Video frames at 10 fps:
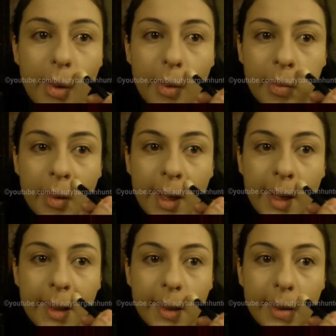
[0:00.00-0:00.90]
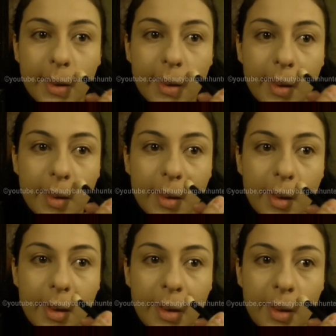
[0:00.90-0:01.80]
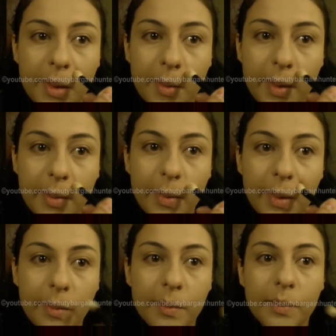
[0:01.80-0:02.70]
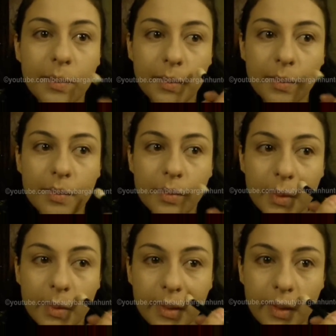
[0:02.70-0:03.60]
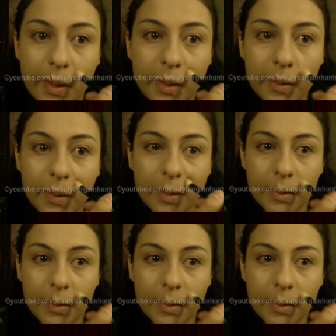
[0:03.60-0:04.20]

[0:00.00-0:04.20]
I'm going to apply it on the pimple right there